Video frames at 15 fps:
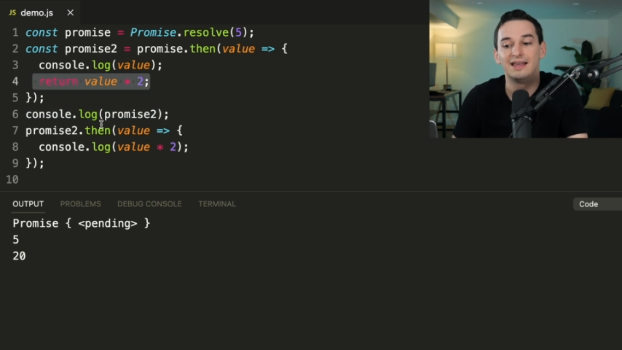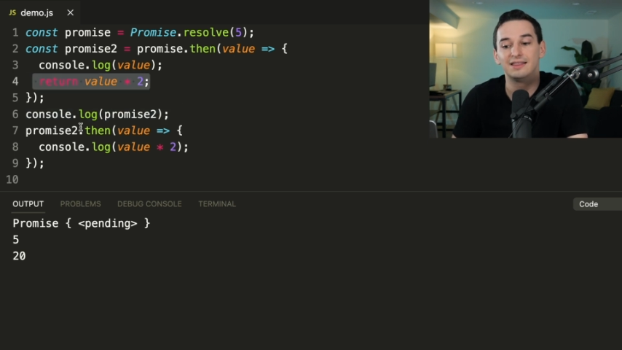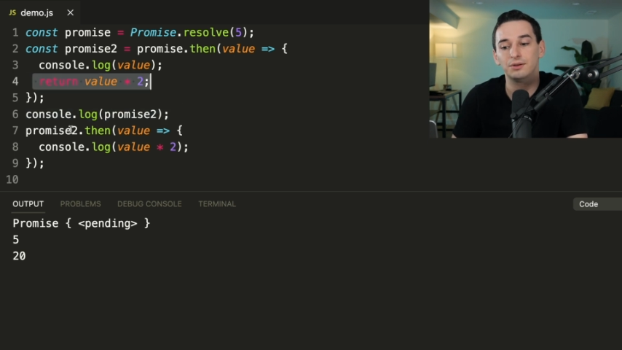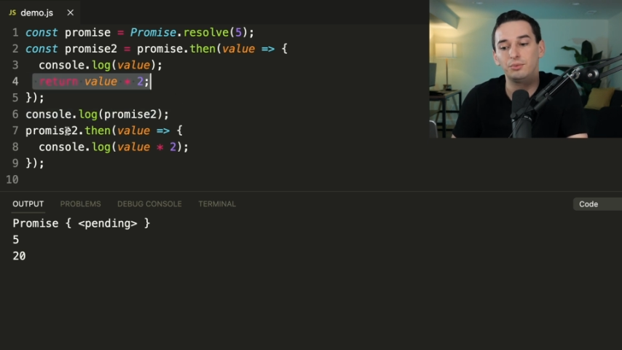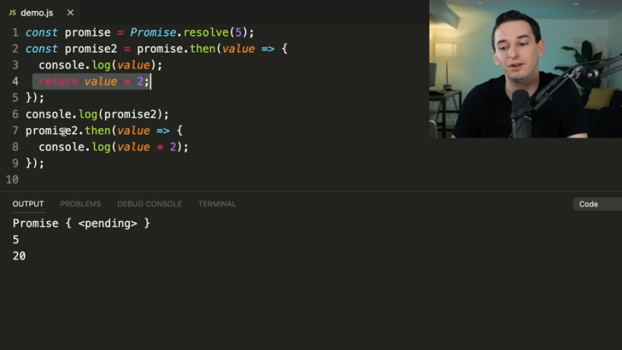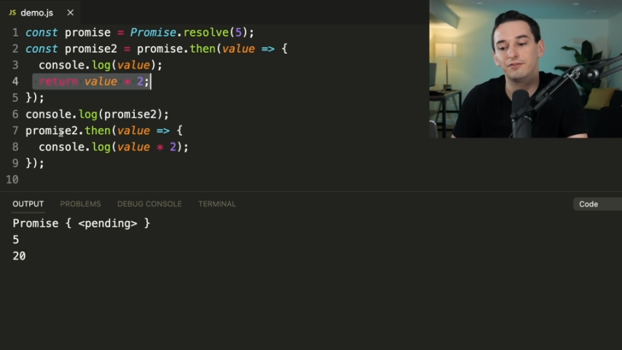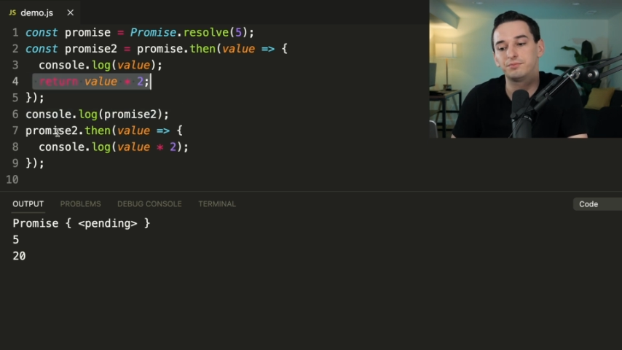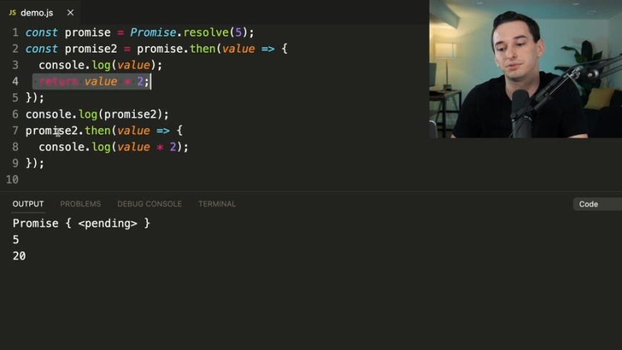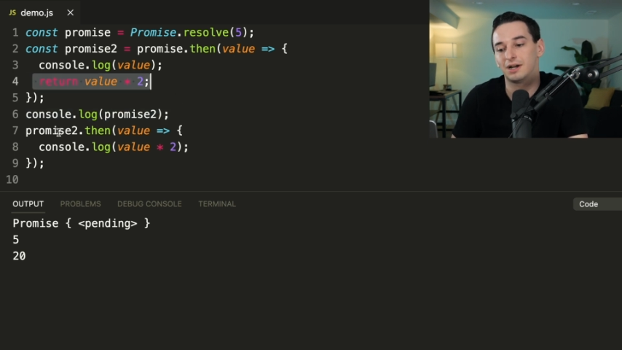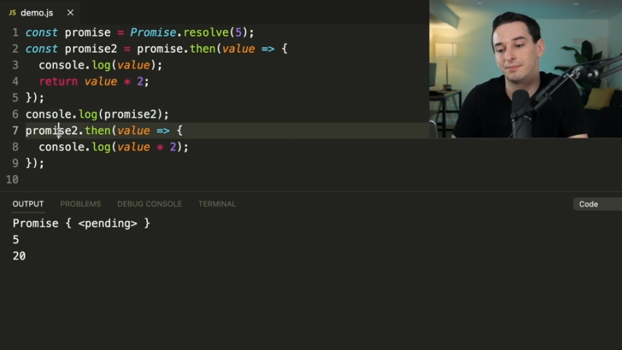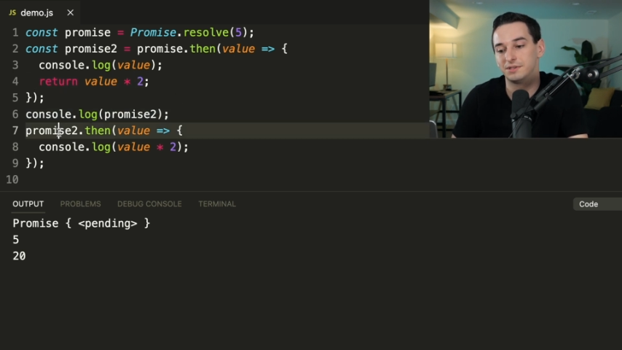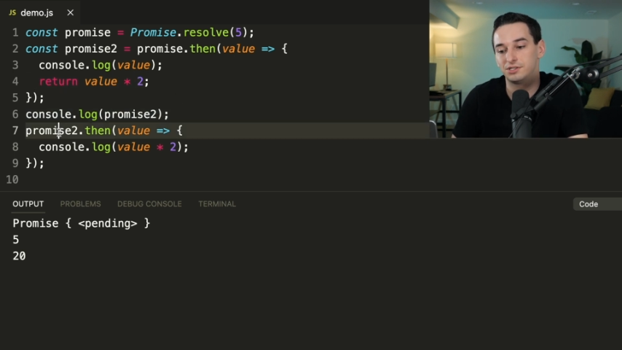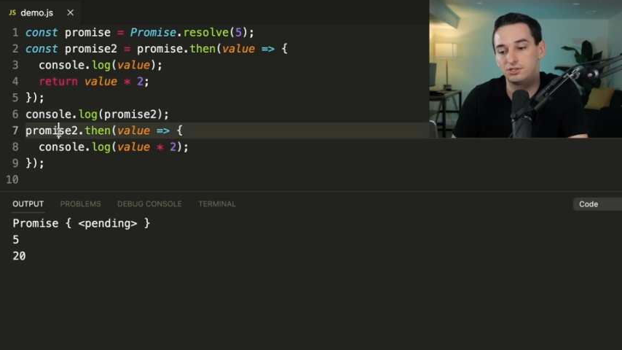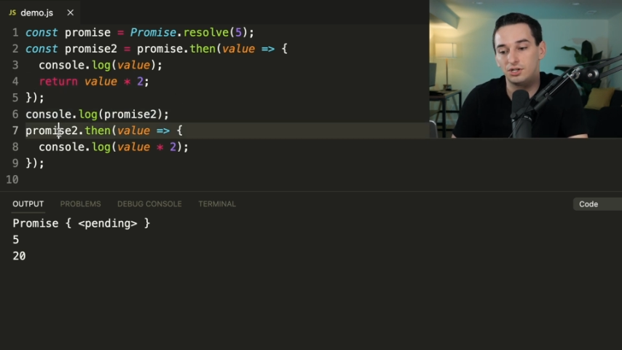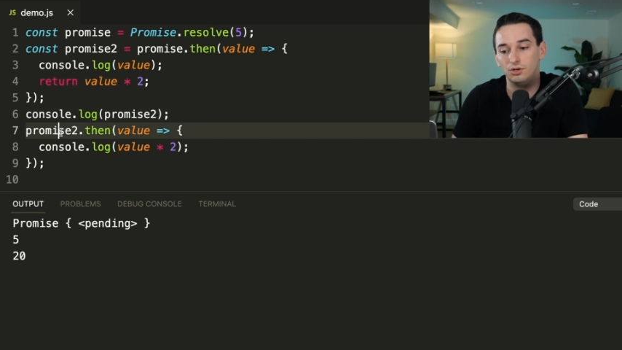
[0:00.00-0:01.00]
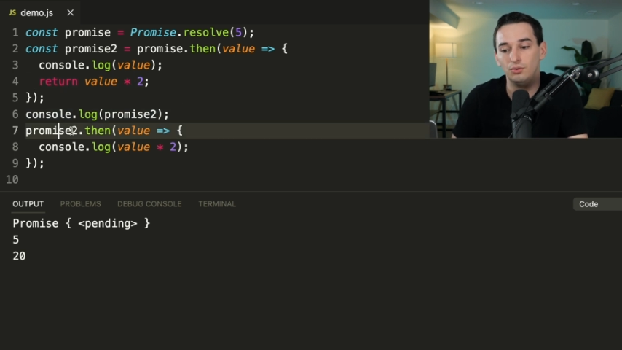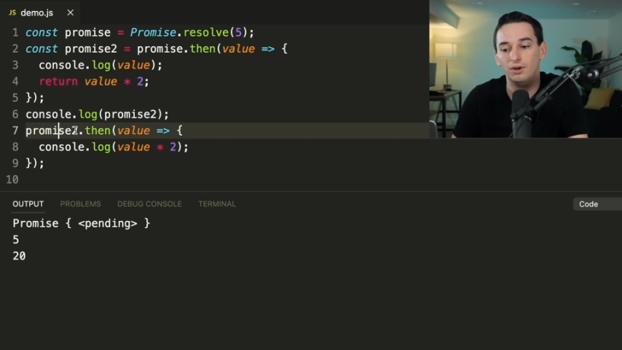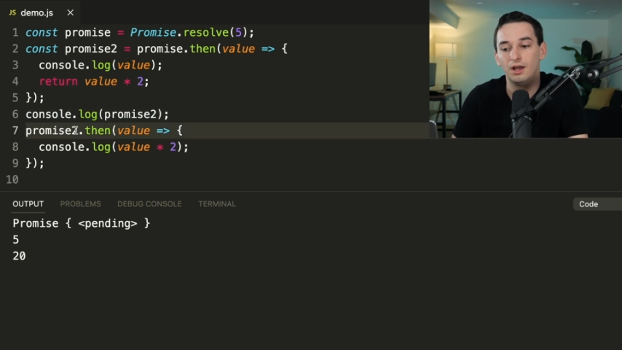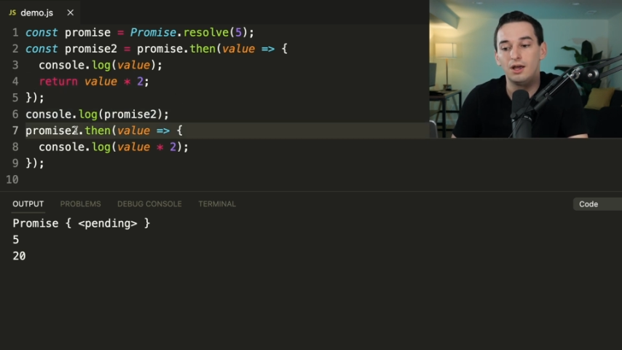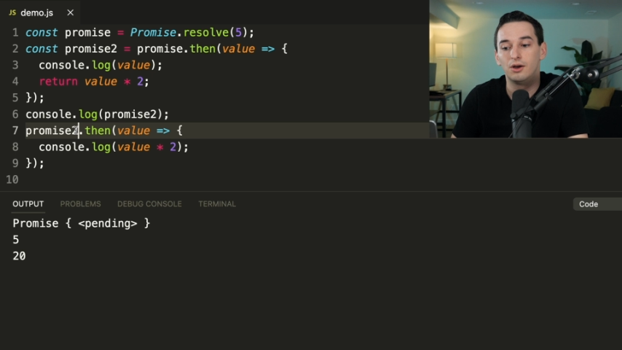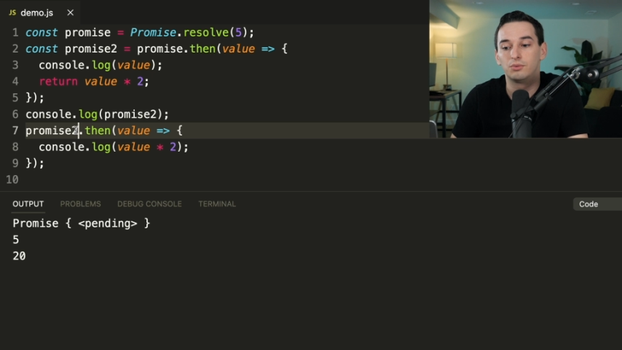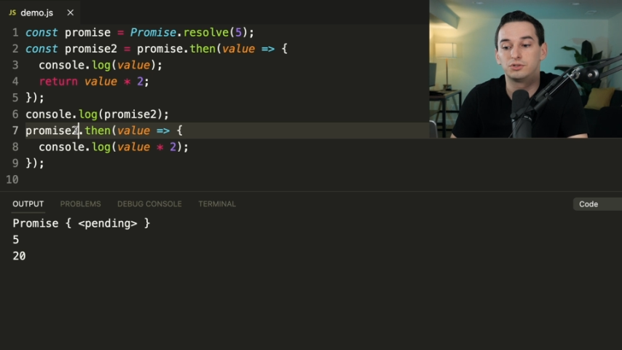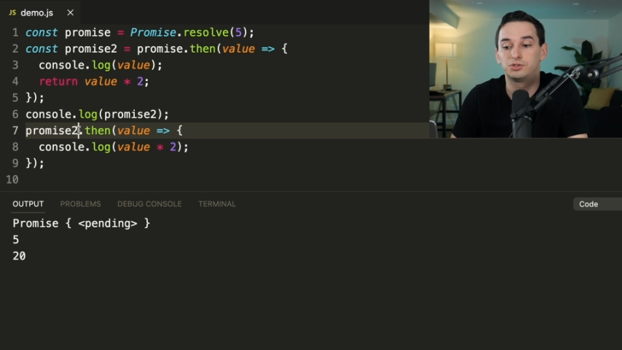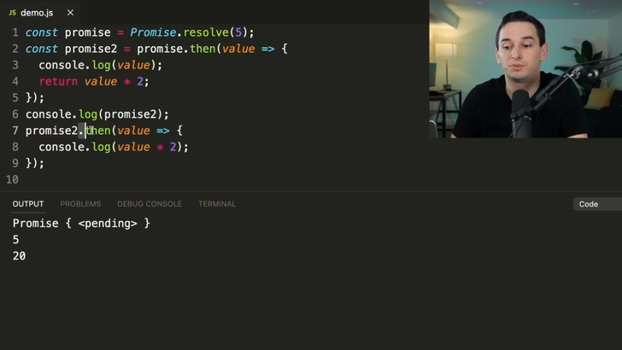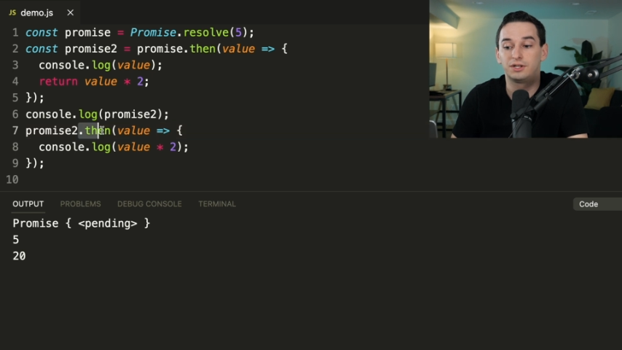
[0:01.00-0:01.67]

And then we have promise 2, which